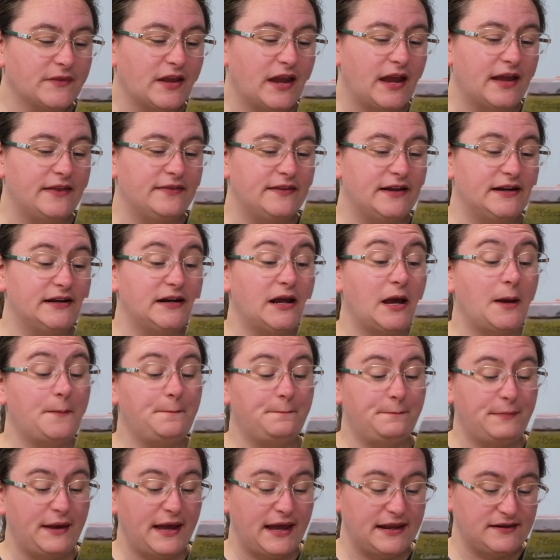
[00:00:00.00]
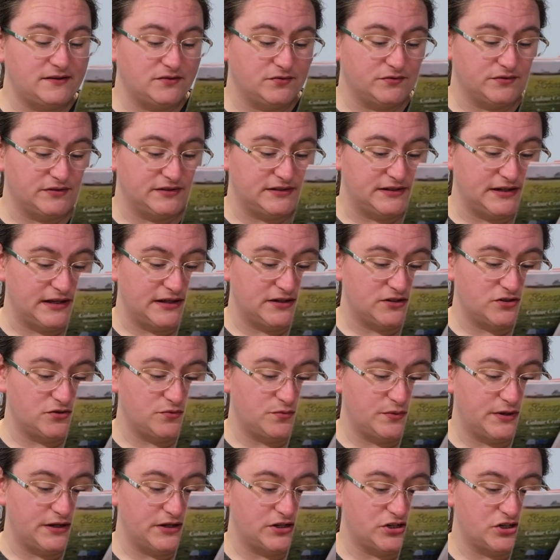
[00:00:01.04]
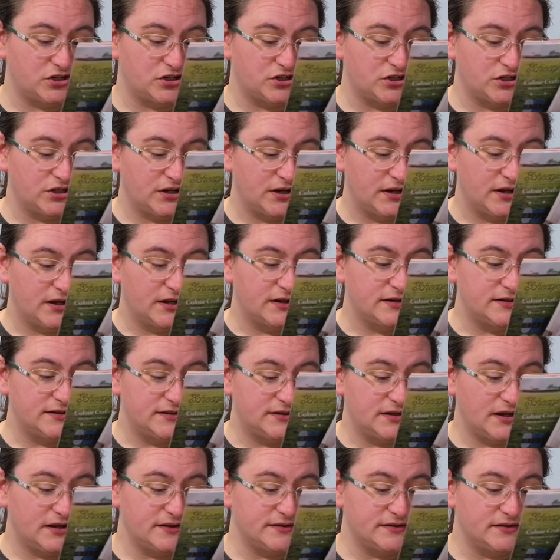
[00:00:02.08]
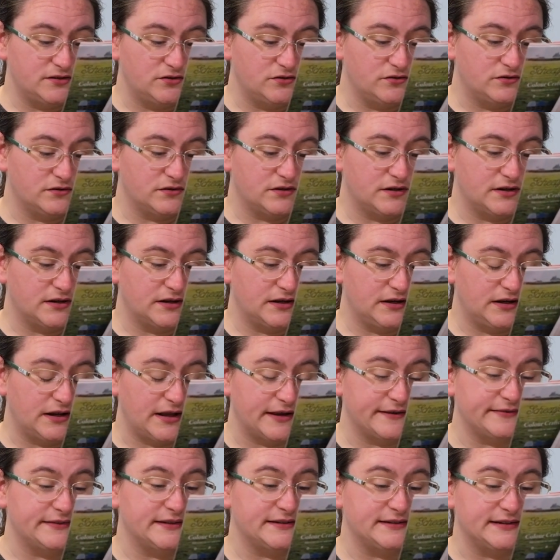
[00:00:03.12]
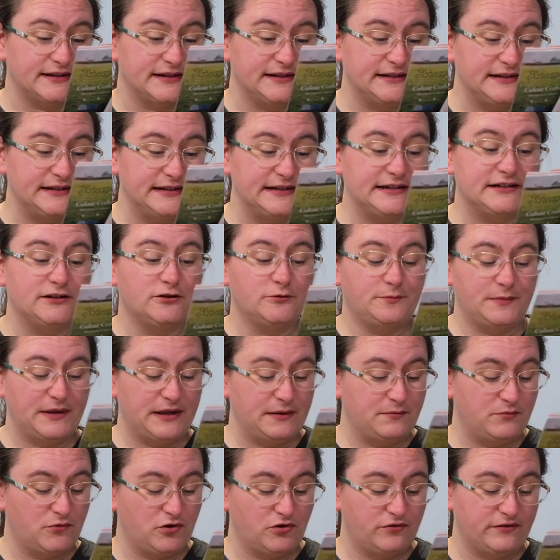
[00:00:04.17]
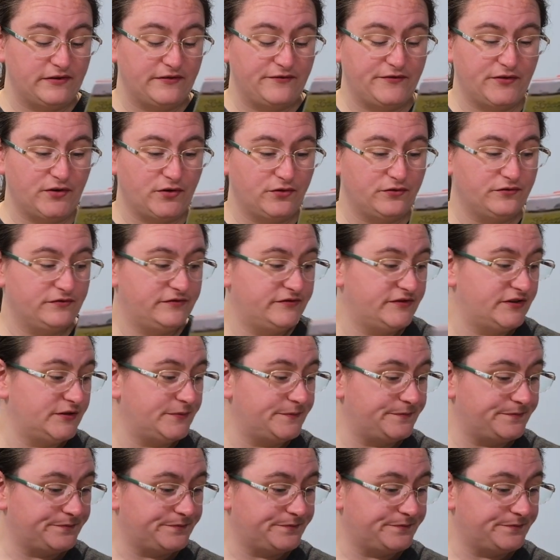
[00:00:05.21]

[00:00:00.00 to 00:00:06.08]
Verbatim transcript: And then a petal stitch, which does look like there's a little bit more involved,